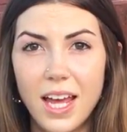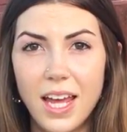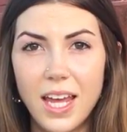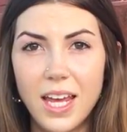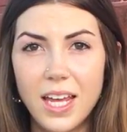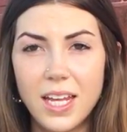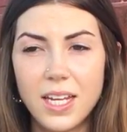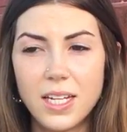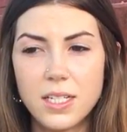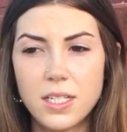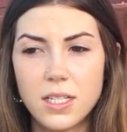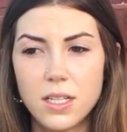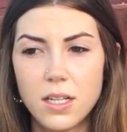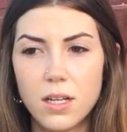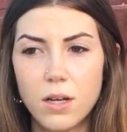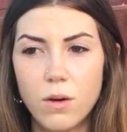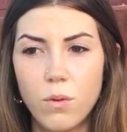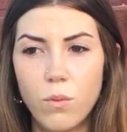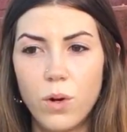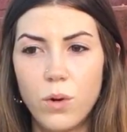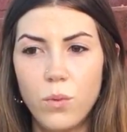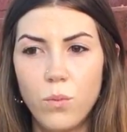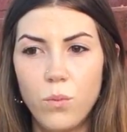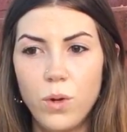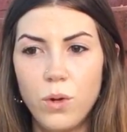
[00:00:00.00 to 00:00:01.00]
And
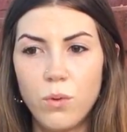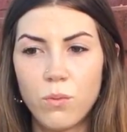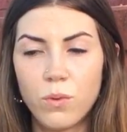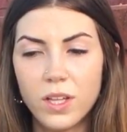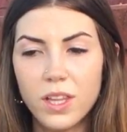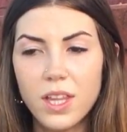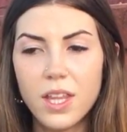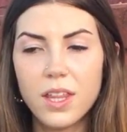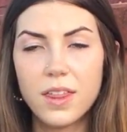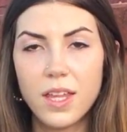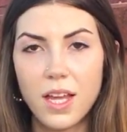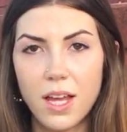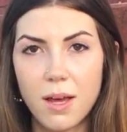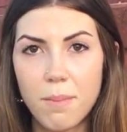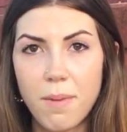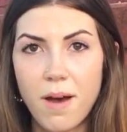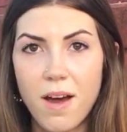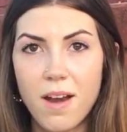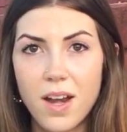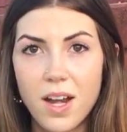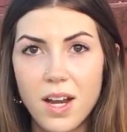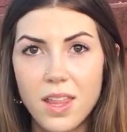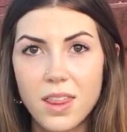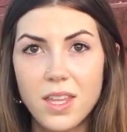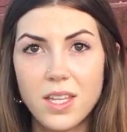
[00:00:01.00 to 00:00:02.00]
when we really think
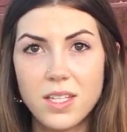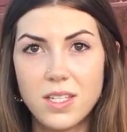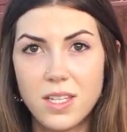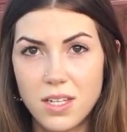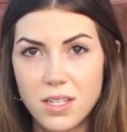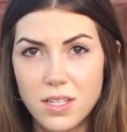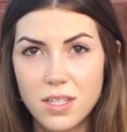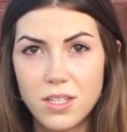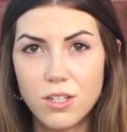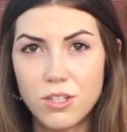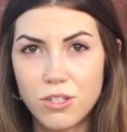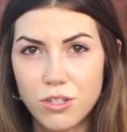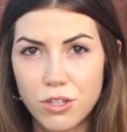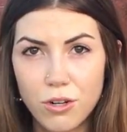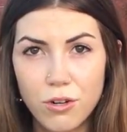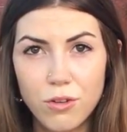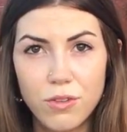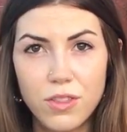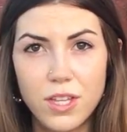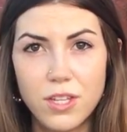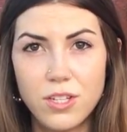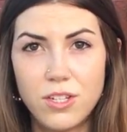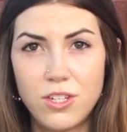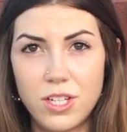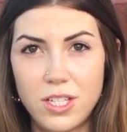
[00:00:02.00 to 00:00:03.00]
about it, this is the
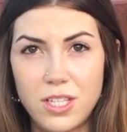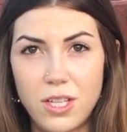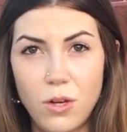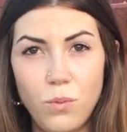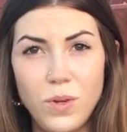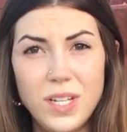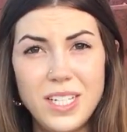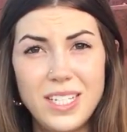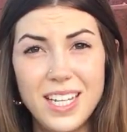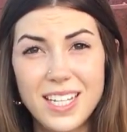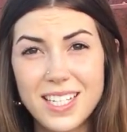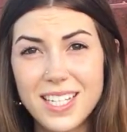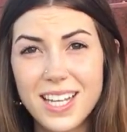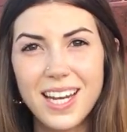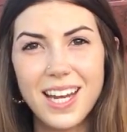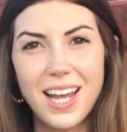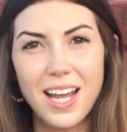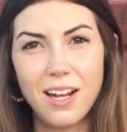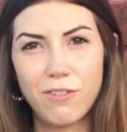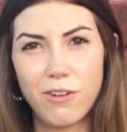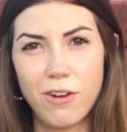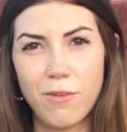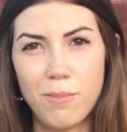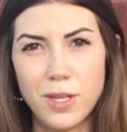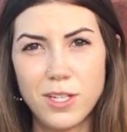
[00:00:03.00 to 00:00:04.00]
truth. It's just that we
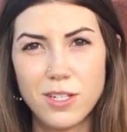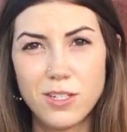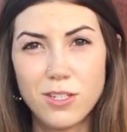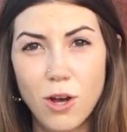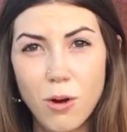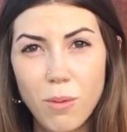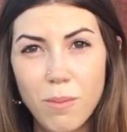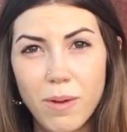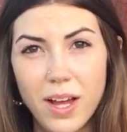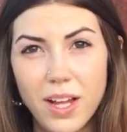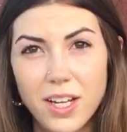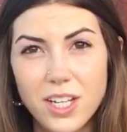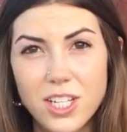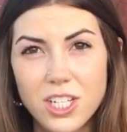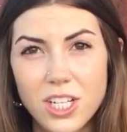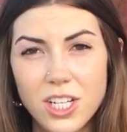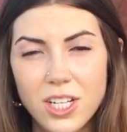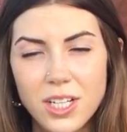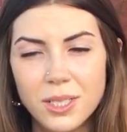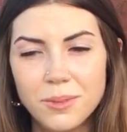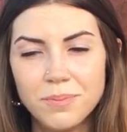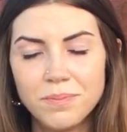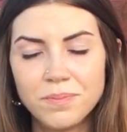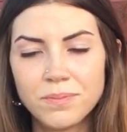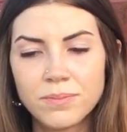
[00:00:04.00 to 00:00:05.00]
disconnect from it so much.
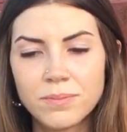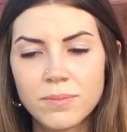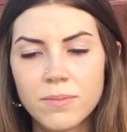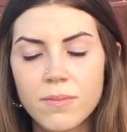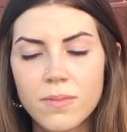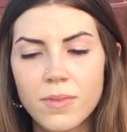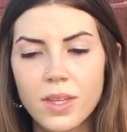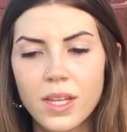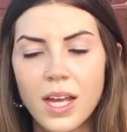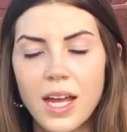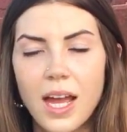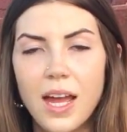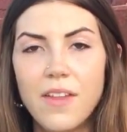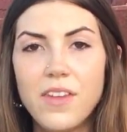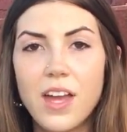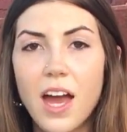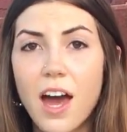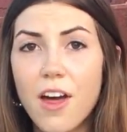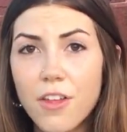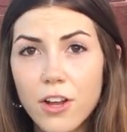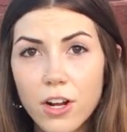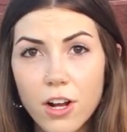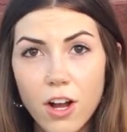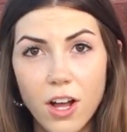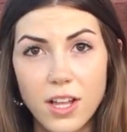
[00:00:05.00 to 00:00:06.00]
And the
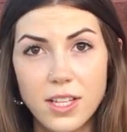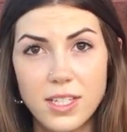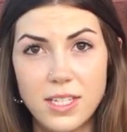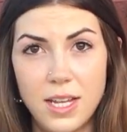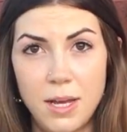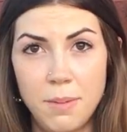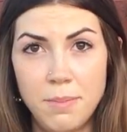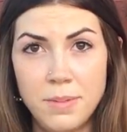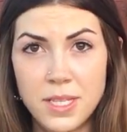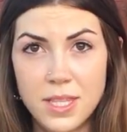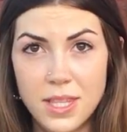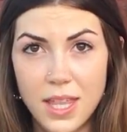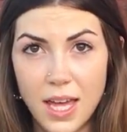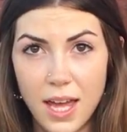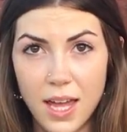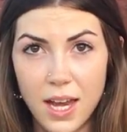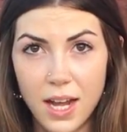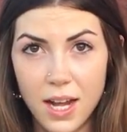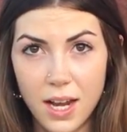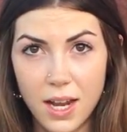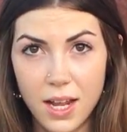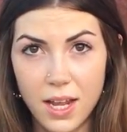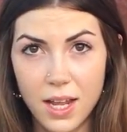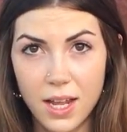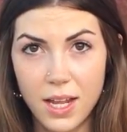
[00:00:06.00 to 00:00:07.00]
other concept that
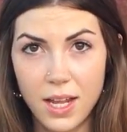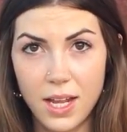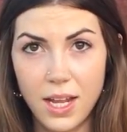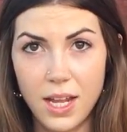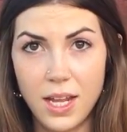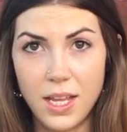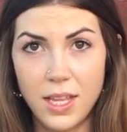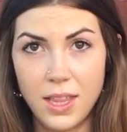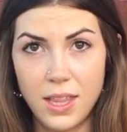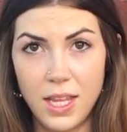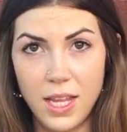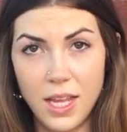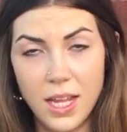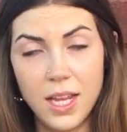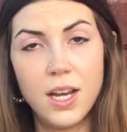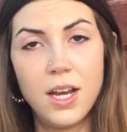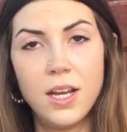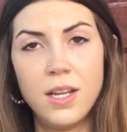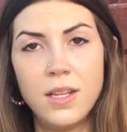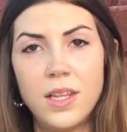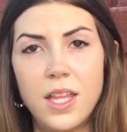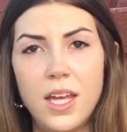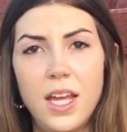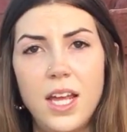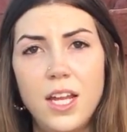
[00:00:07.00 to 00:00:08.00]
it, in
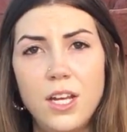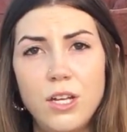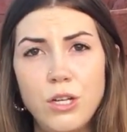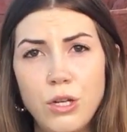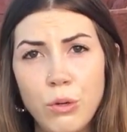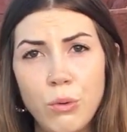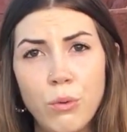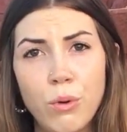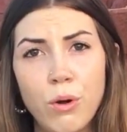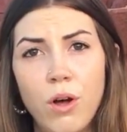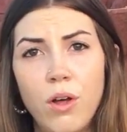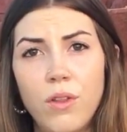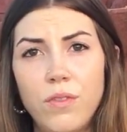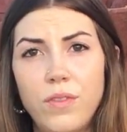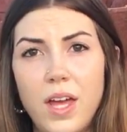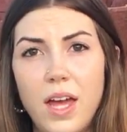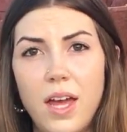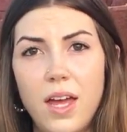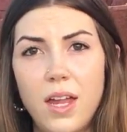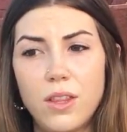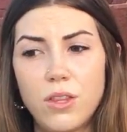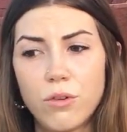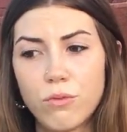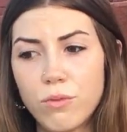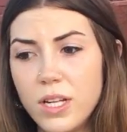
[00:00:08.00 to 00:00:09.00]
the Hindu world
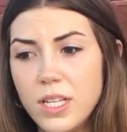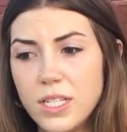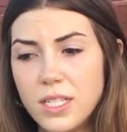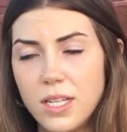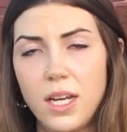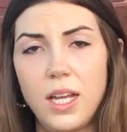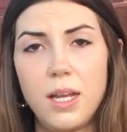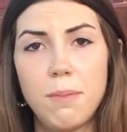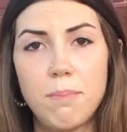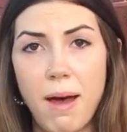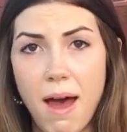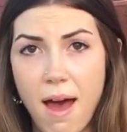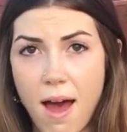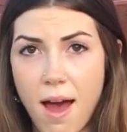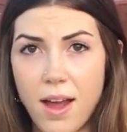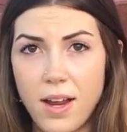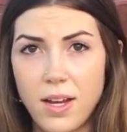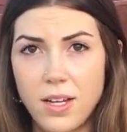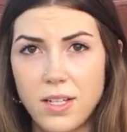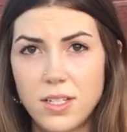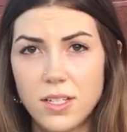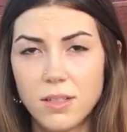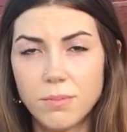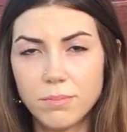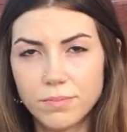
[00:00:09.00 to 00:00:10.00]
that the reasoning
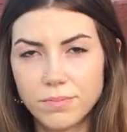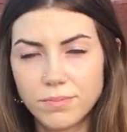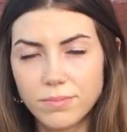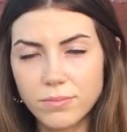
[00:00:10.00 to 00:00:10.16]
behind